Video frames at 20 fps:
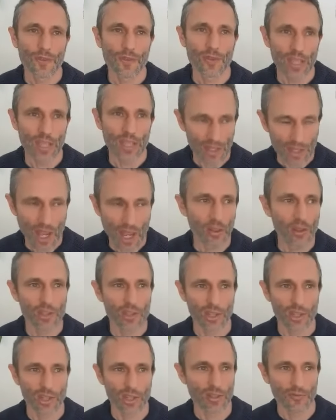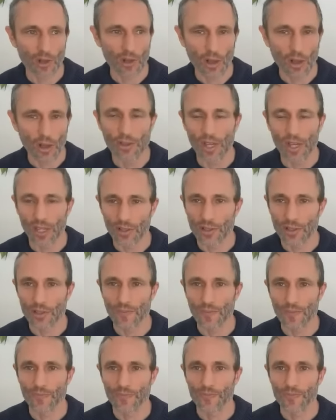the intelligence of all
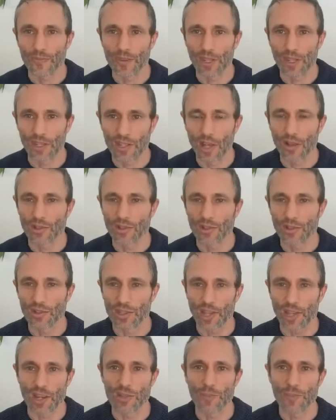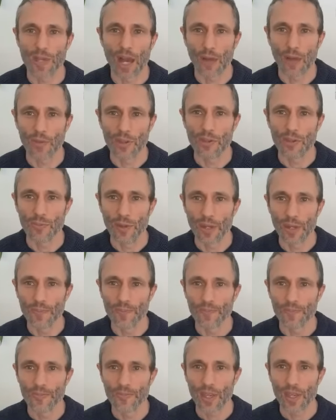things, the intelligence that is beyond the
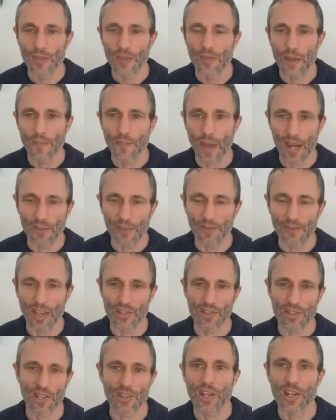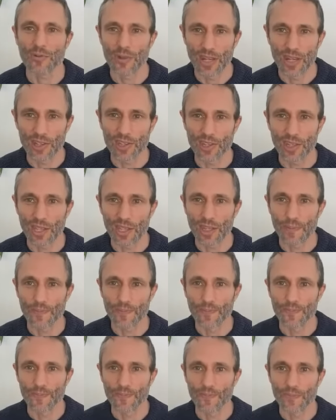human, that manifests as synchronicity,
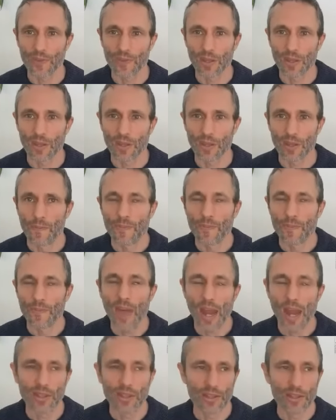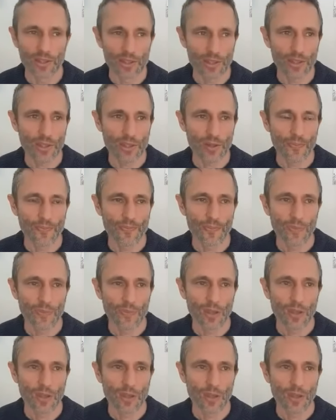that is